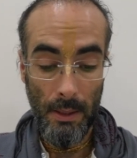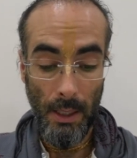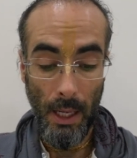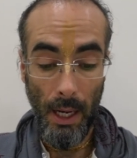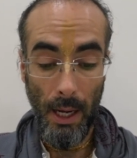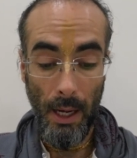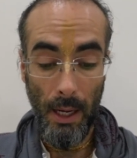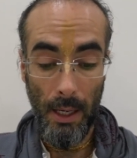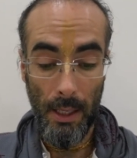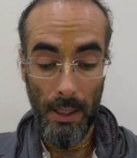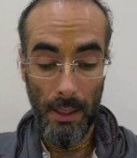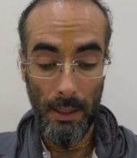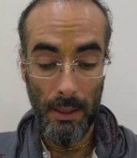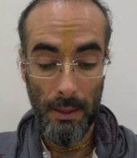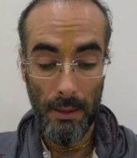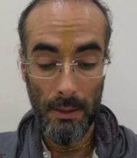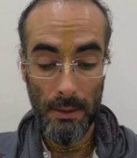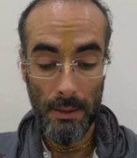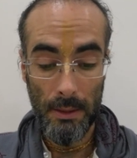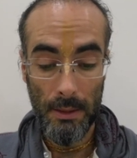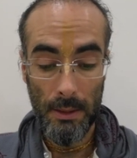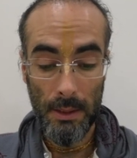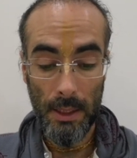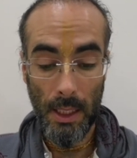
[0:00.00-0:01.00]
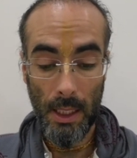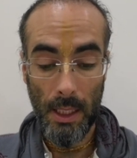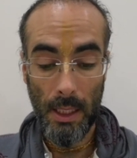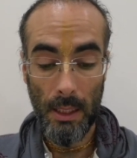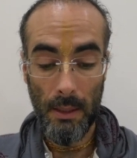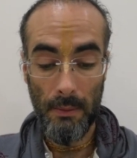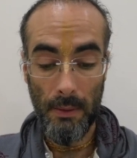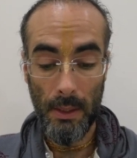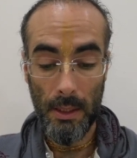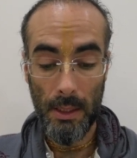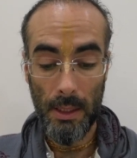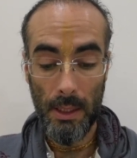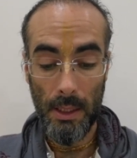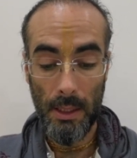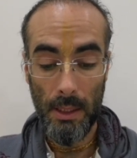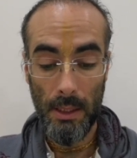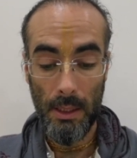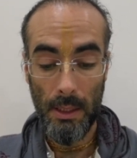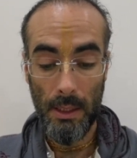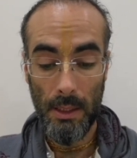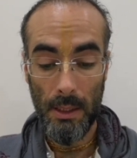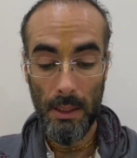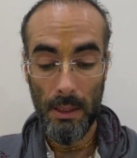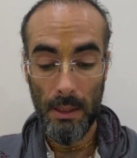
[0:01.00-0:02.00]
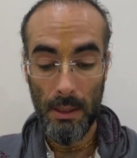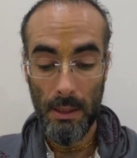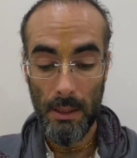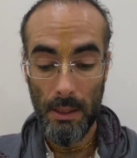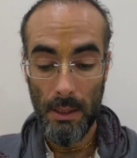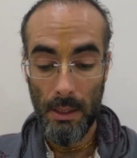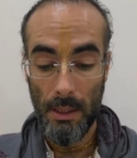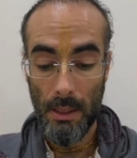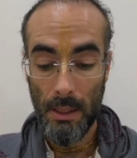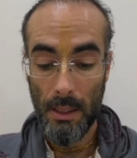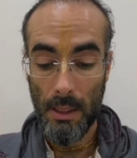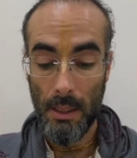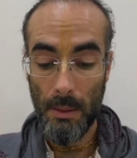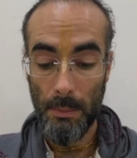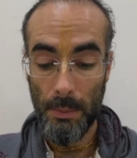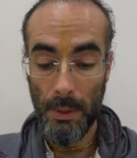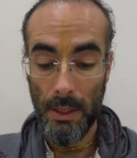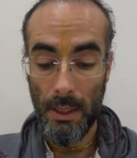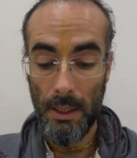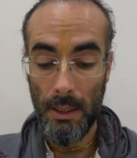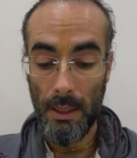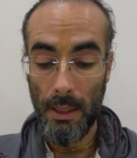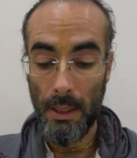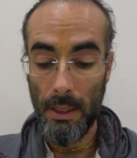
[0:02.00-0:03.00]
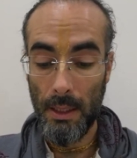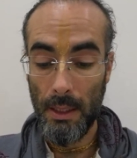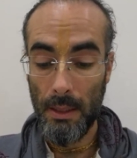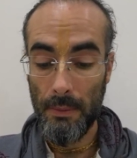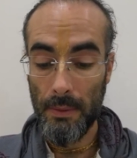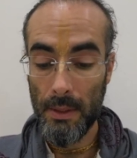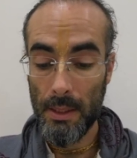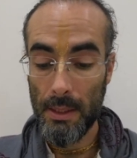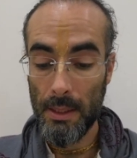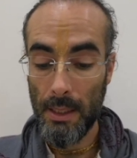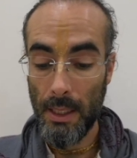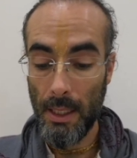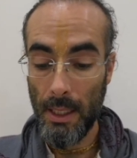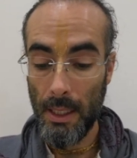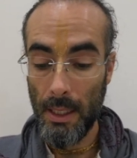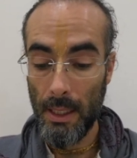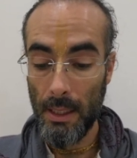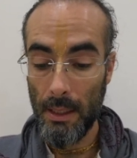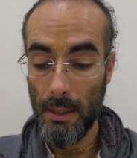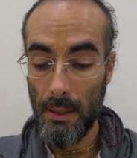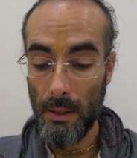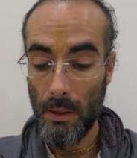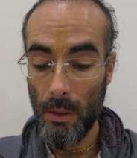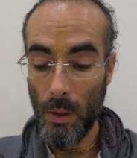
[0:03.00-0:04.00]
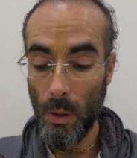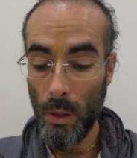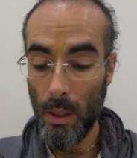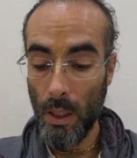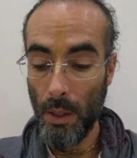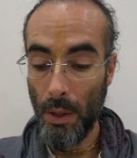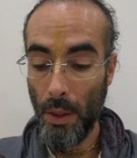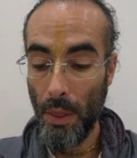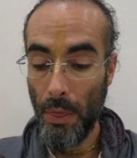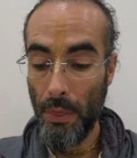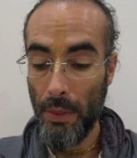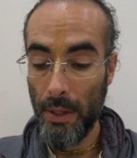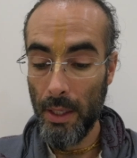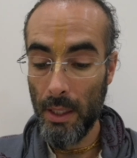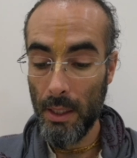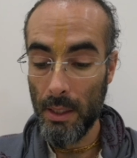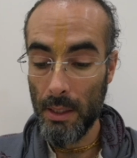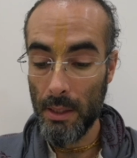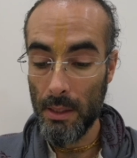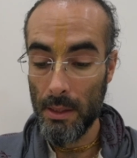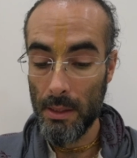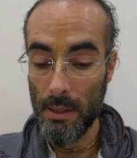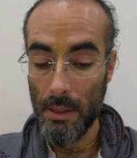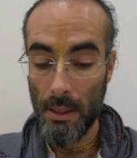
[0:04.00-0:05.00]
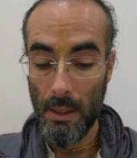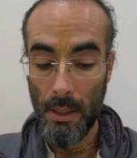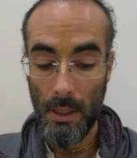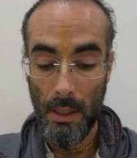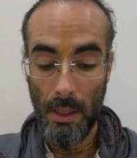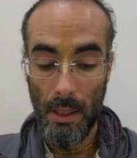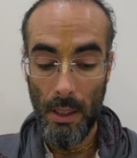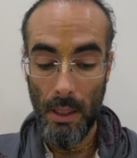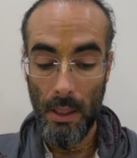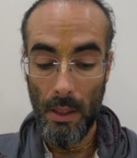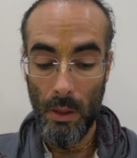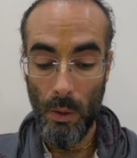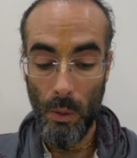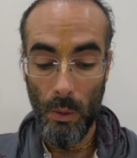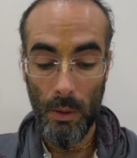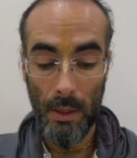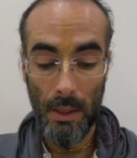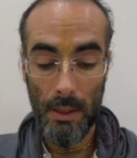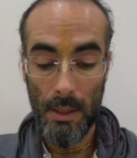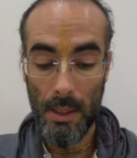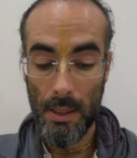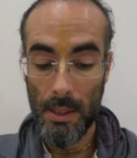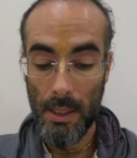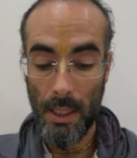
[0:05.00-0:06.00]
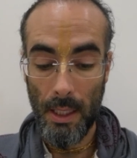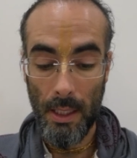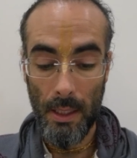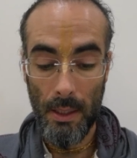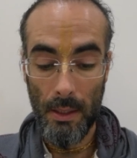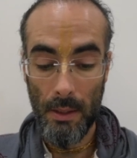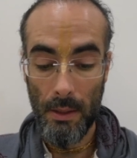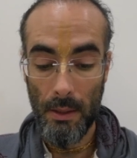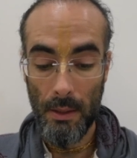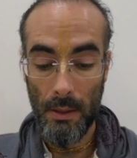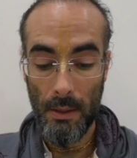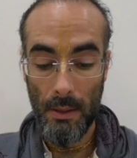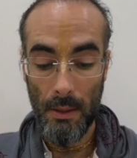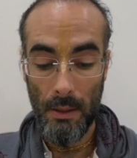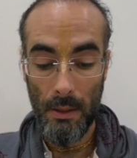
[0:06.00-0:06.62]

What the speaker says: I, Chakravarti, completely leave aside all other things and only desire